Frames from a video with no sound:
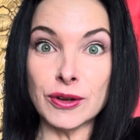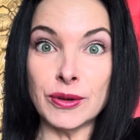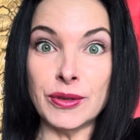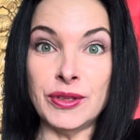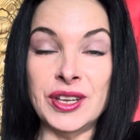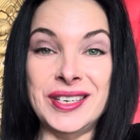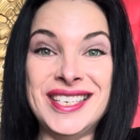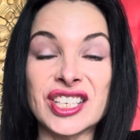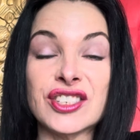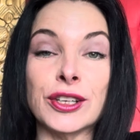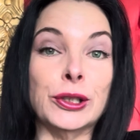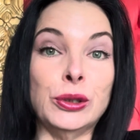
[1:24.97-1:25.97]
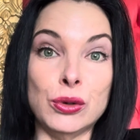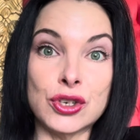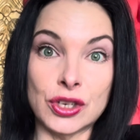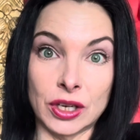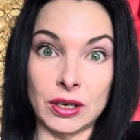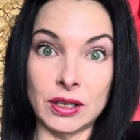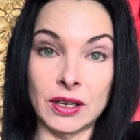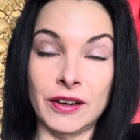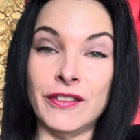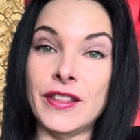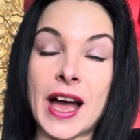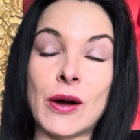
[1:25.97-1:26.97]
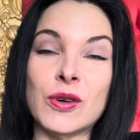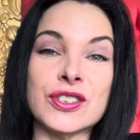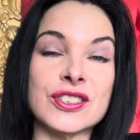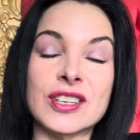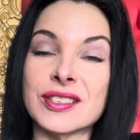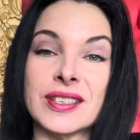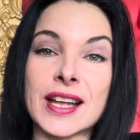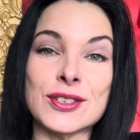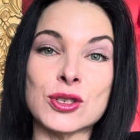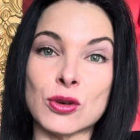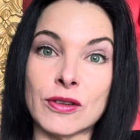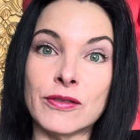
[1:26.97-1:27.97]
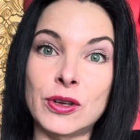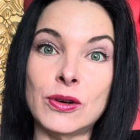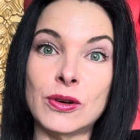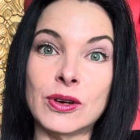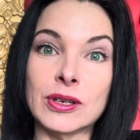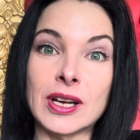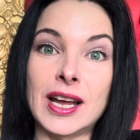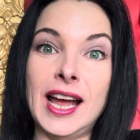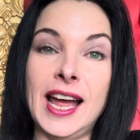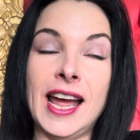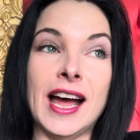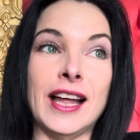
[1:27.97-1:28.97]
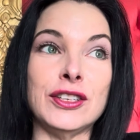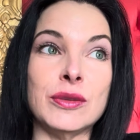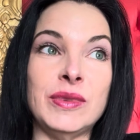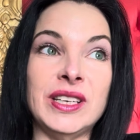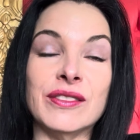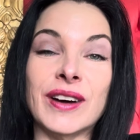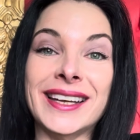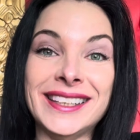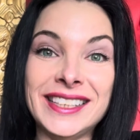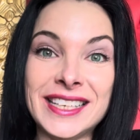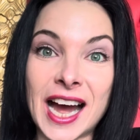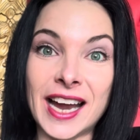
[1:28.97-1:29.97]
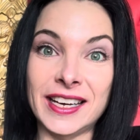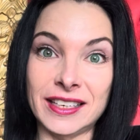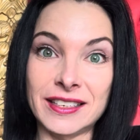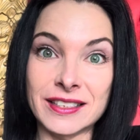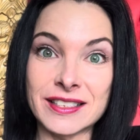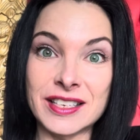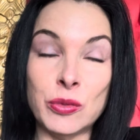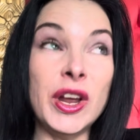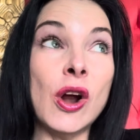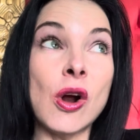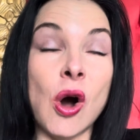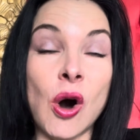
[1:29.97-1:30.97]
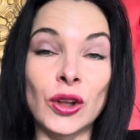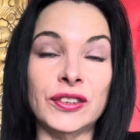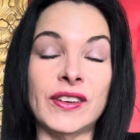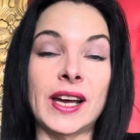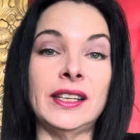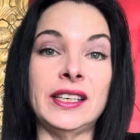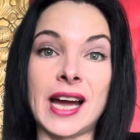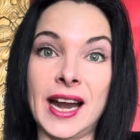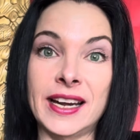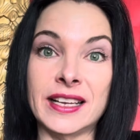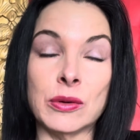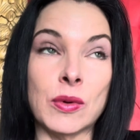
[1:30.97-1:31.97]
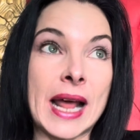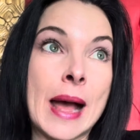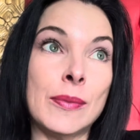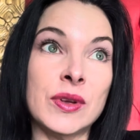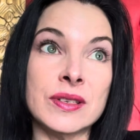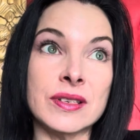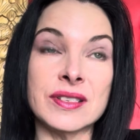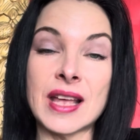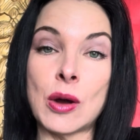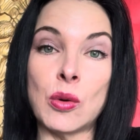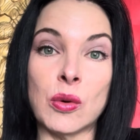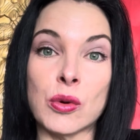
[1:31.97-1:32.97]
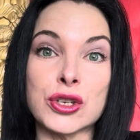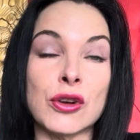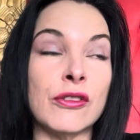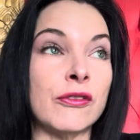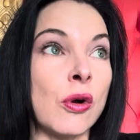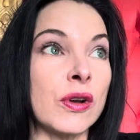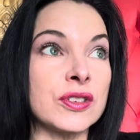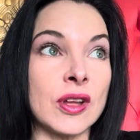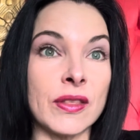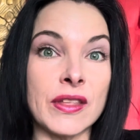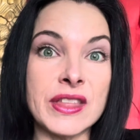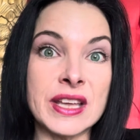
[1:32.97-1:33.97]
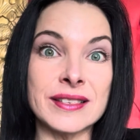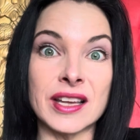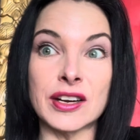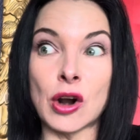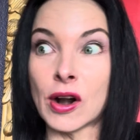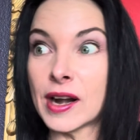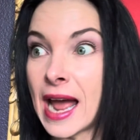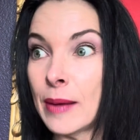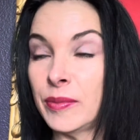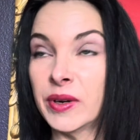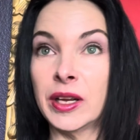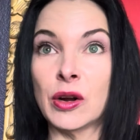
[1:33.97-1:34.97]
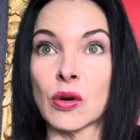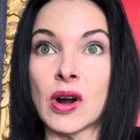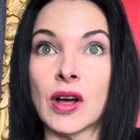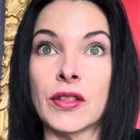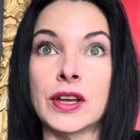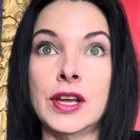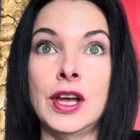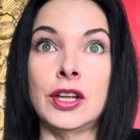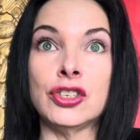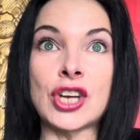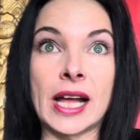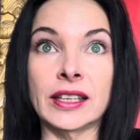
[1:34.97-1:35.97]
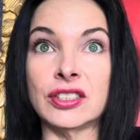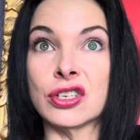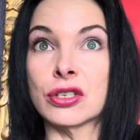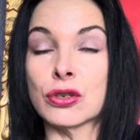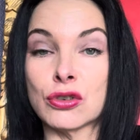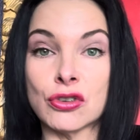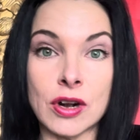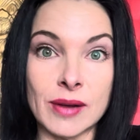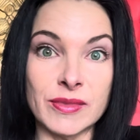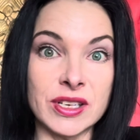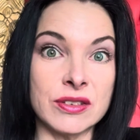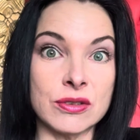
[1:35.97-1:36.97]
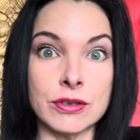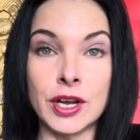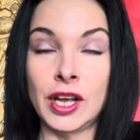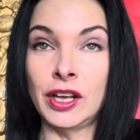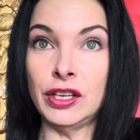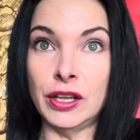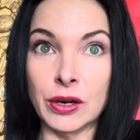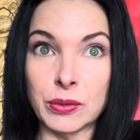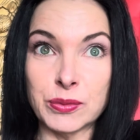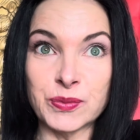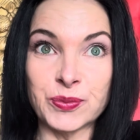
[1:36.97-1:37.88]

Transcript: the dissolution of that which does not serve you and to be divinely guided. See, we are all divinely guided. And what happens is that when we're so focused on the things that aren't happening or all the challenges or traumas or, you know,